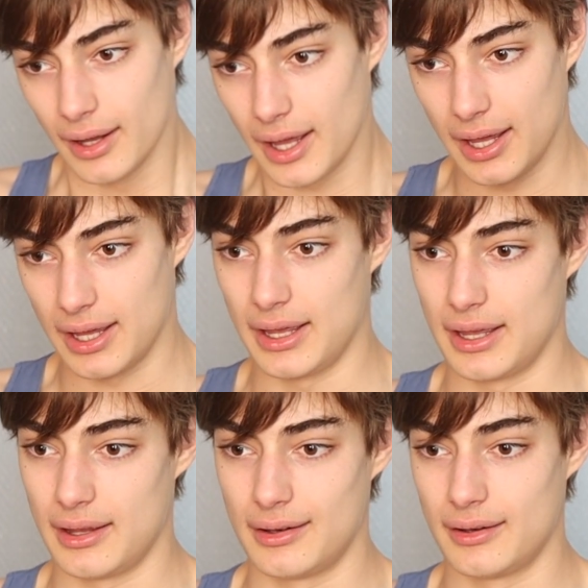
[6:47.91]

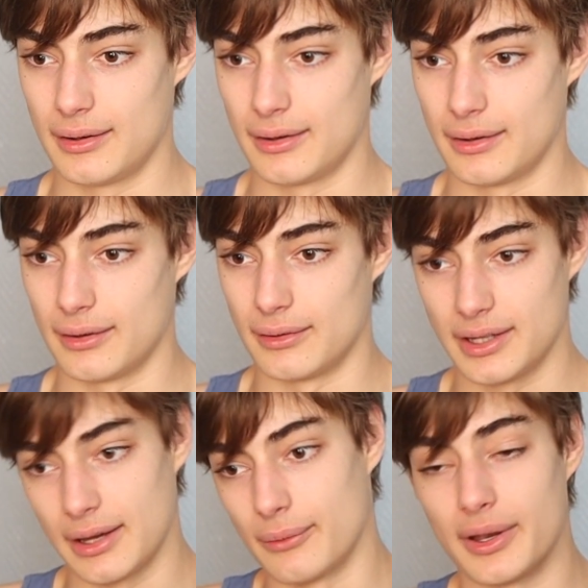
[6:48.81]
and
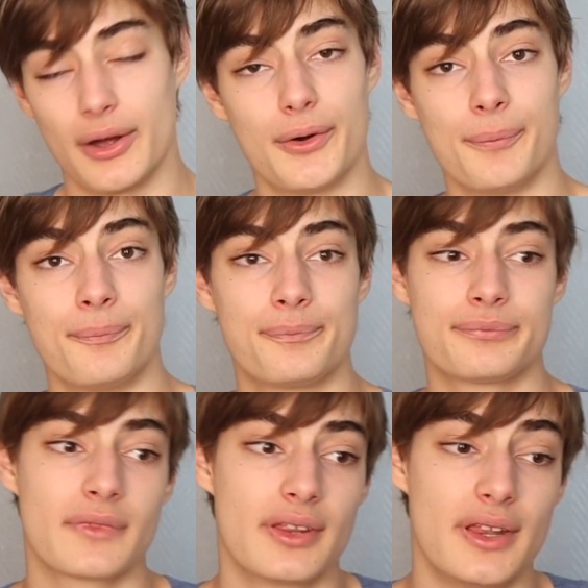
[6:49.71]
went home.
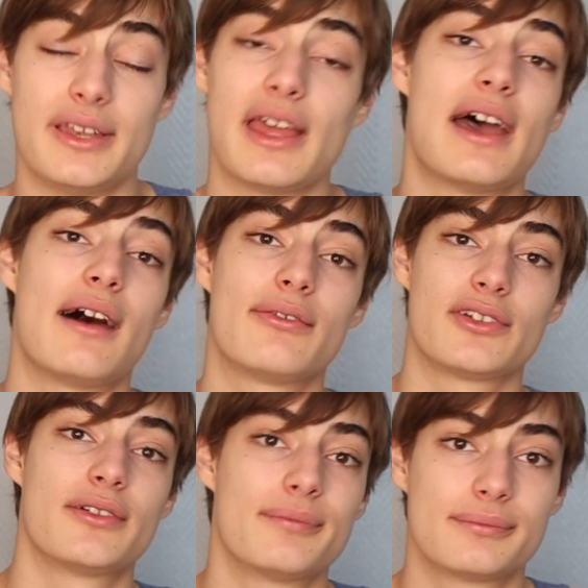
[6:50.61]
The day
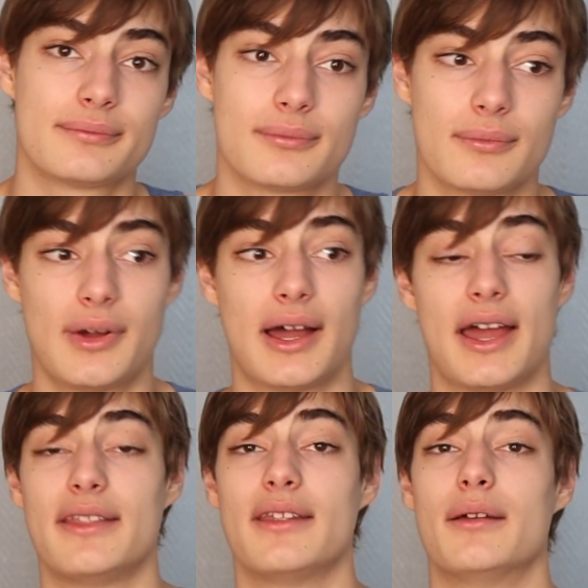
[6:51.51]
after, I
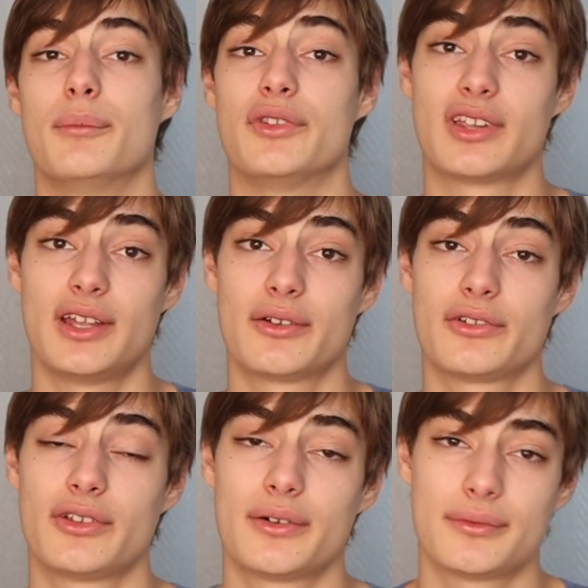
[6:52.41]
had the Moschino
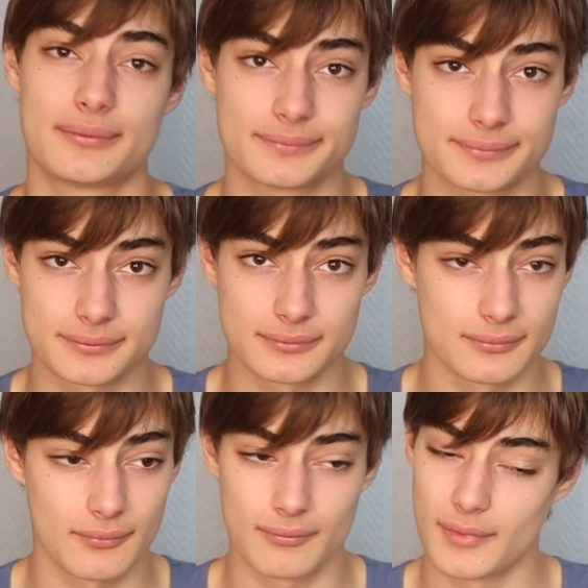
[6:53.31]
show.
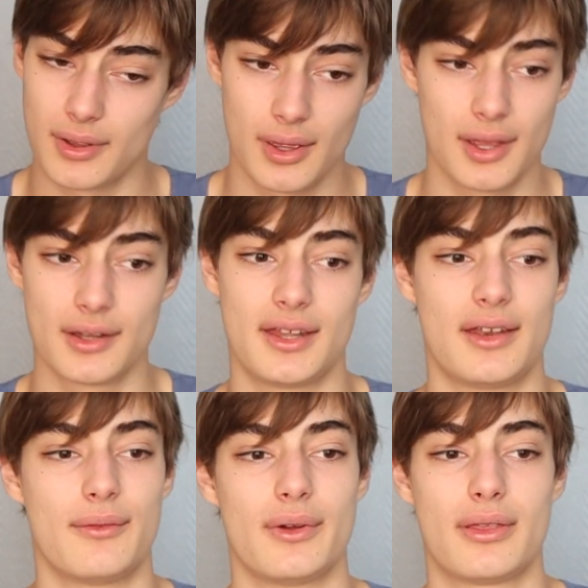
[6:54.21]
Did
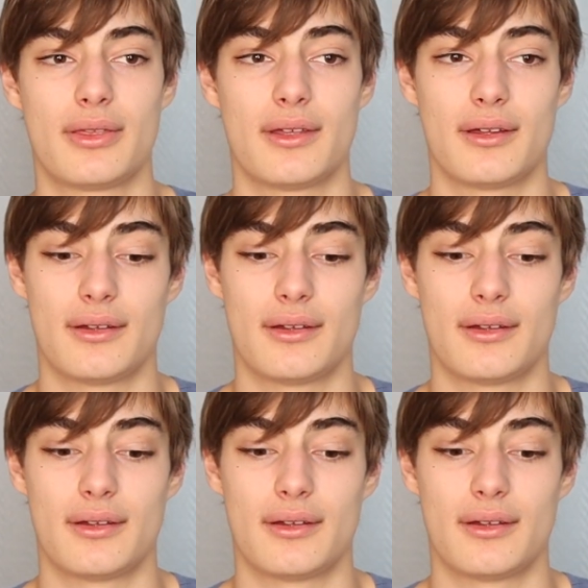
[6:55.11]
it with